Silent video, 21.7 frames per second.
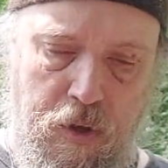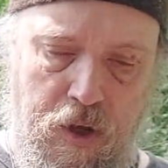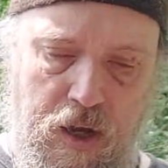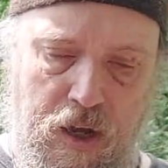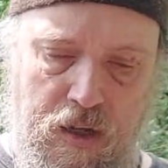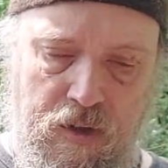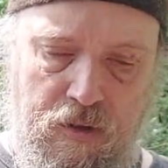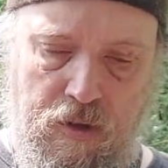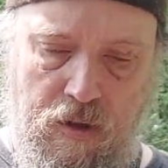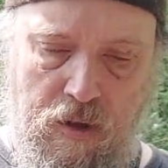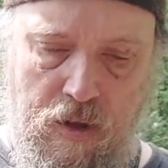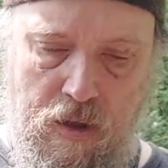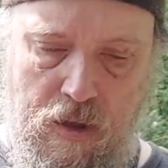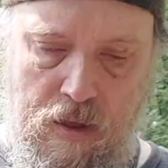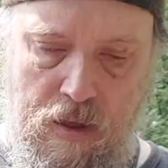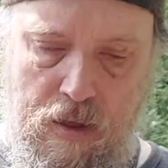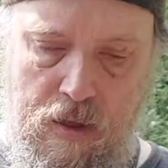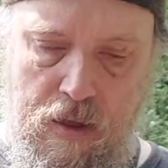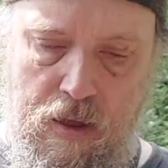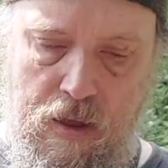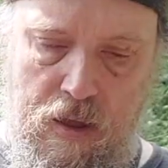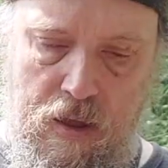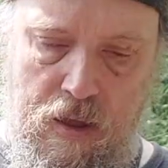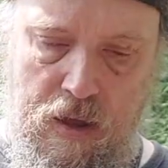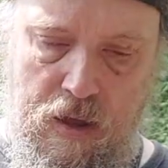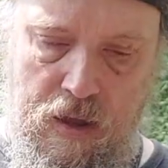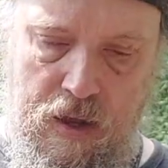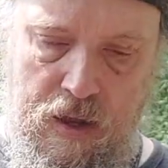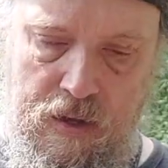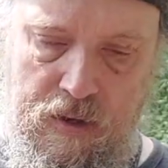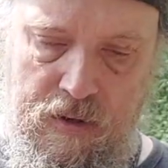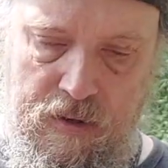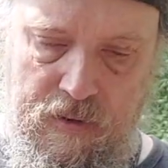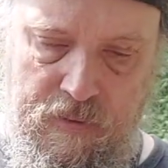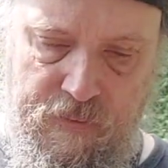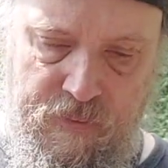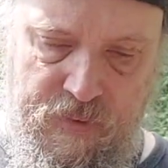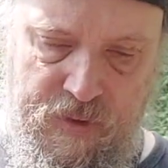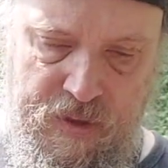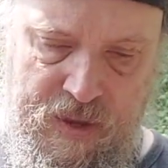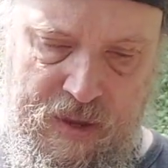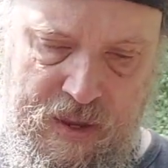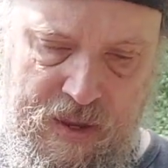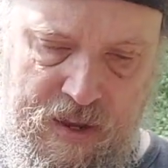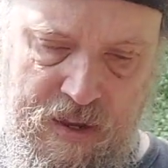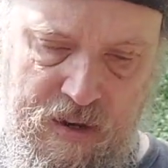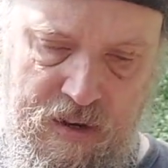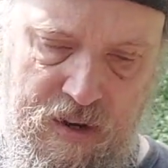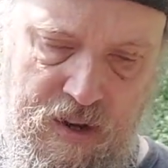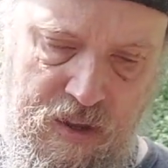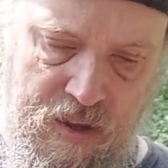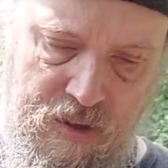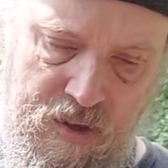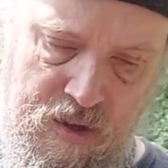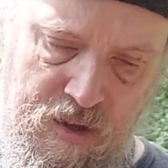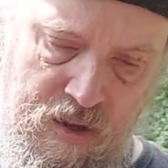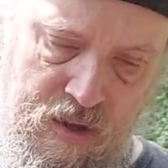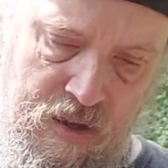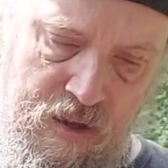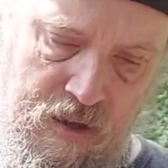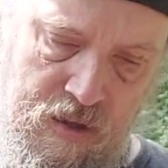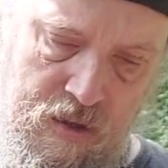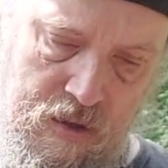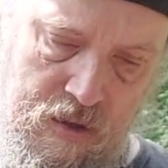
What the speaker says: cut and another